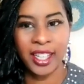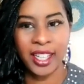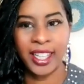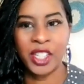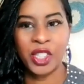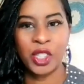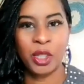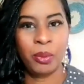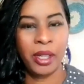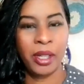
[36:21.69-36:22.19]
and
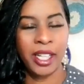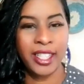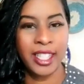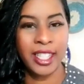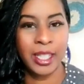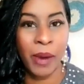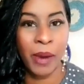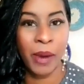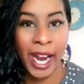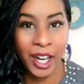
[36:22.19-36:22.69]
that you've been
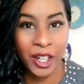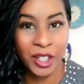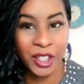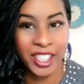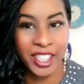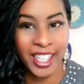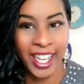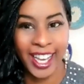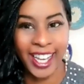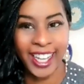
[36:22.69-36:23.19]
inspired
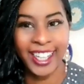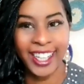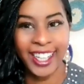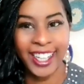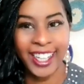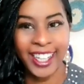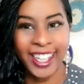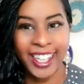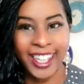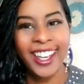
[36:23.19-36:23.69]

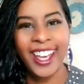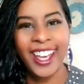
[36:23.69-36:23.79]
today,